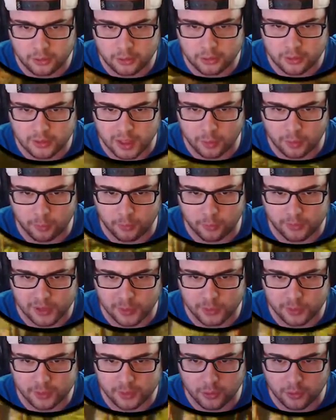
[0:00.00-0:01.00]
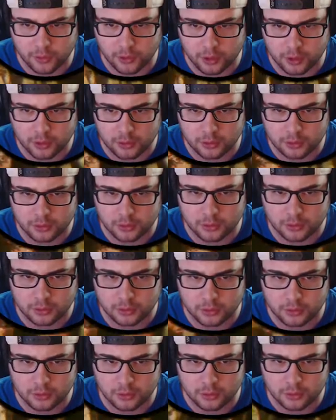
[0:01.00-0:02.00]
Is that was that what's going on?
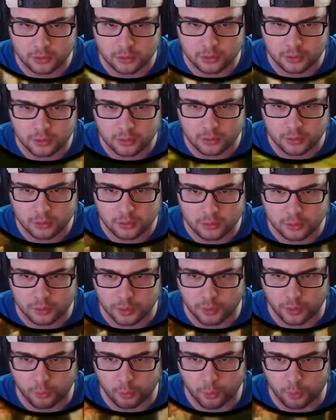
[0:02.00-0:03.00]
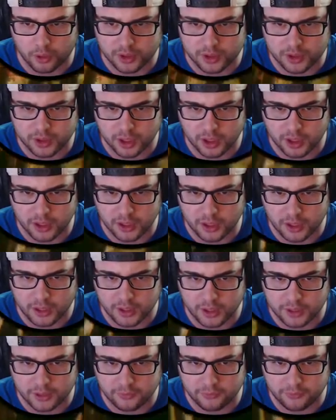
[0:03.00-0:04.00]
Nope. We're, we're stuck in
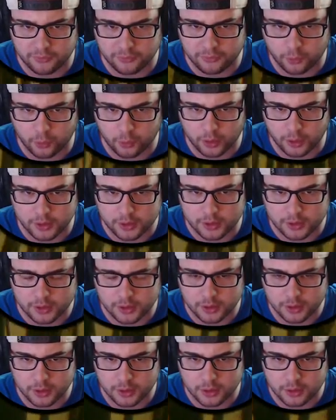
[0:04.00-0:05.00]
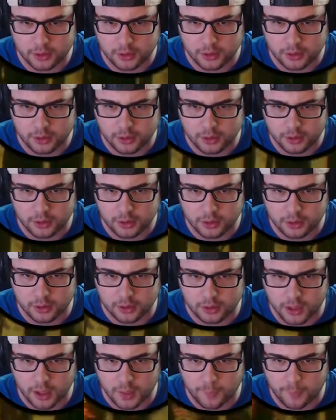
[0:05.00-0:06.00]
like a forest,
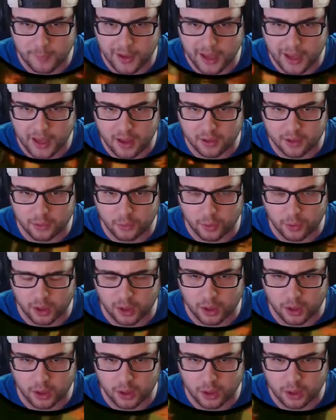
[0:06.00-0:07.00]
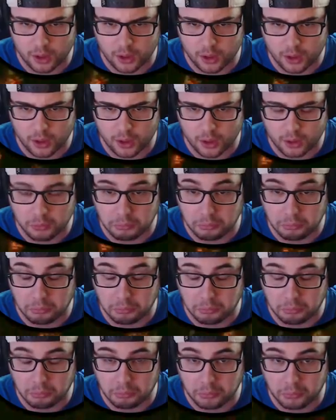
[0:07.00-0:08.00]
down a pathway.
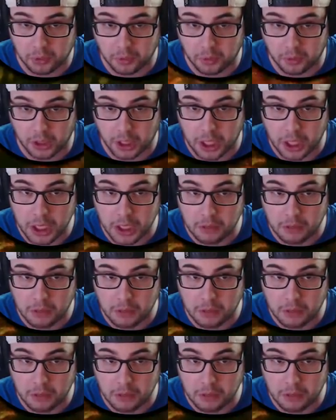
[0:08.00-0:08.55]
Okay.